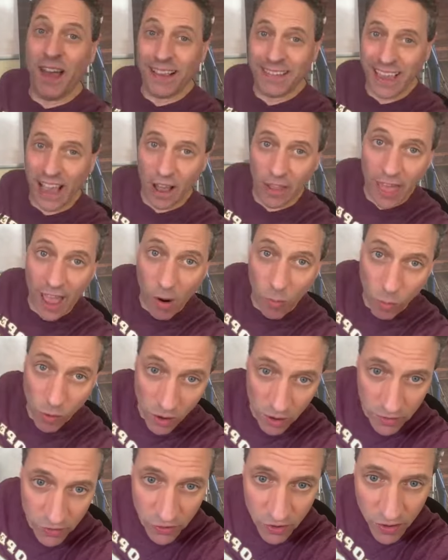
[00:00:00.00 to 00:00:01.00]
That's how that
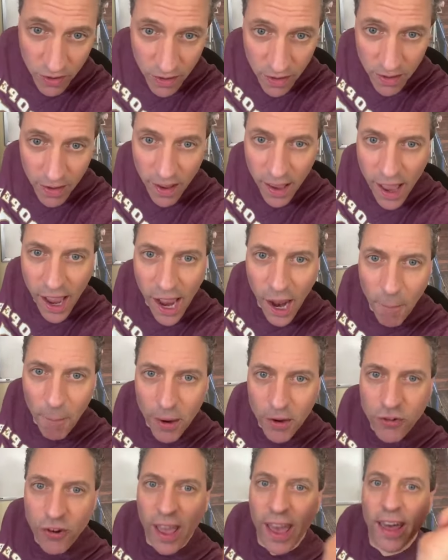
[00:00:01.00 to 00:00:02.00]
works. How
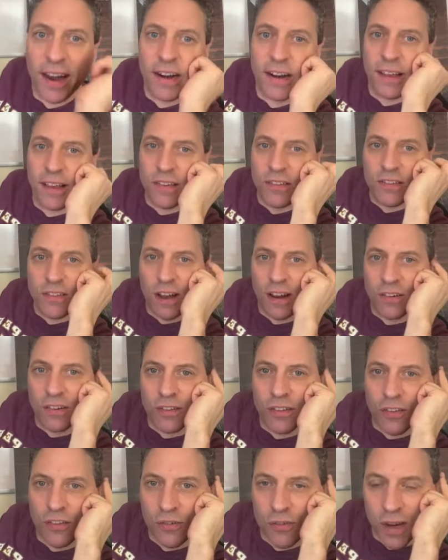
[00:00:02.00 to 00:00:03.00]
much editing is done
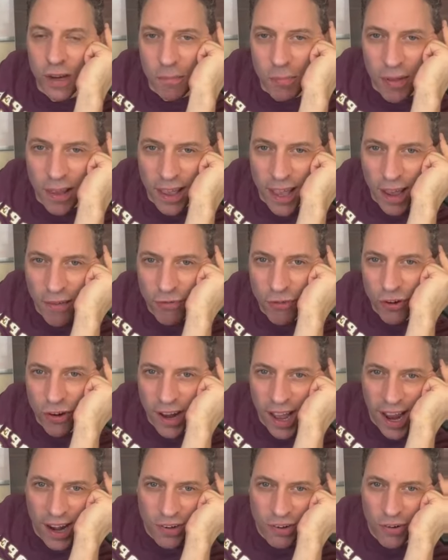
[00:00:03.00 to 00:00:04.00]
to the screenplay after
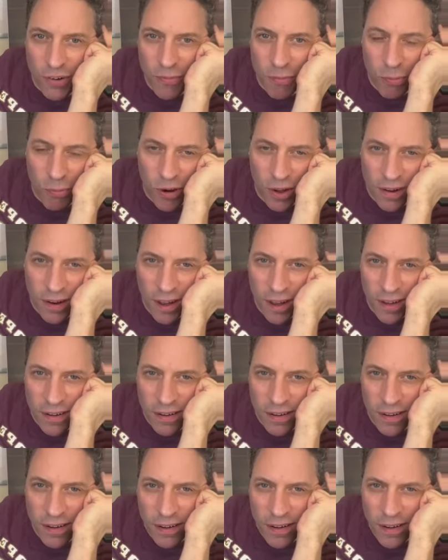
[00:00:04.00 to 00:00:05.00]
an actor is brought
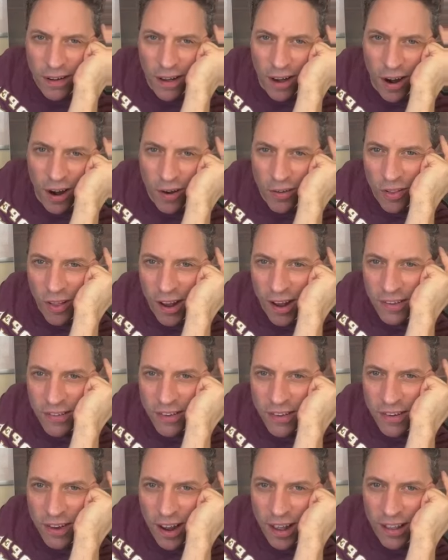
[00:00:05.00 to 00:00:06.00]
on? Are
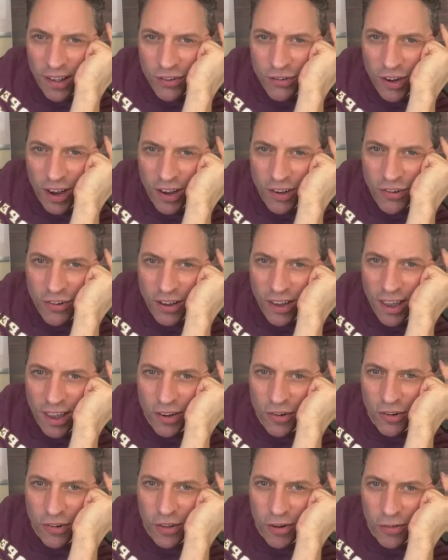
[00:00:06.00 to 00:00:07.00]
lines and dialogue changed to
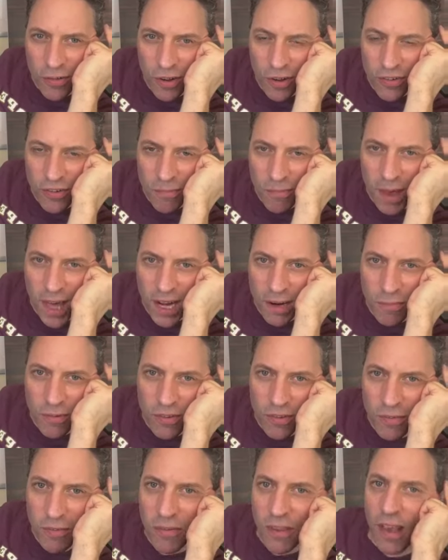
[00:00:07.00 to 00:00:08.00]
cater to their looks and
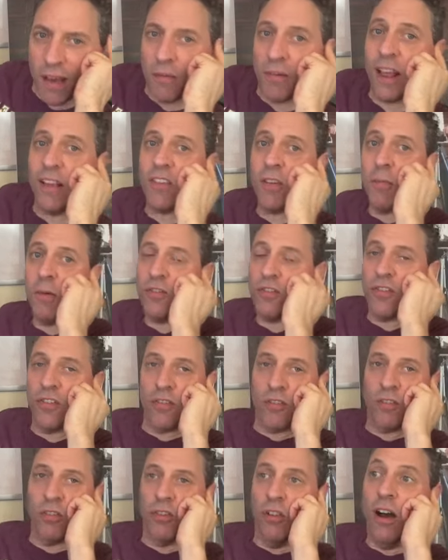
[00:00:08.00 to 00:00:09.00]
mannerisms? Not so much to
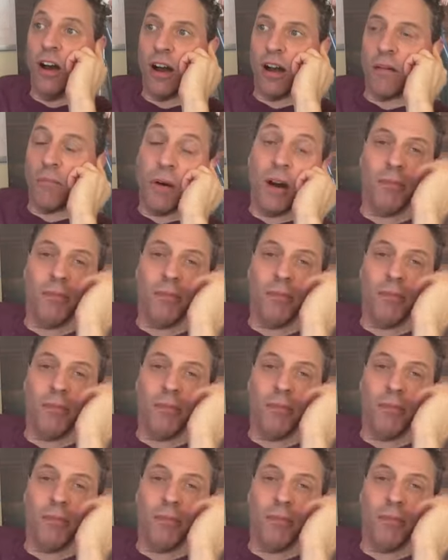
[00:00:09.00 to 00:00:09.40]
their look.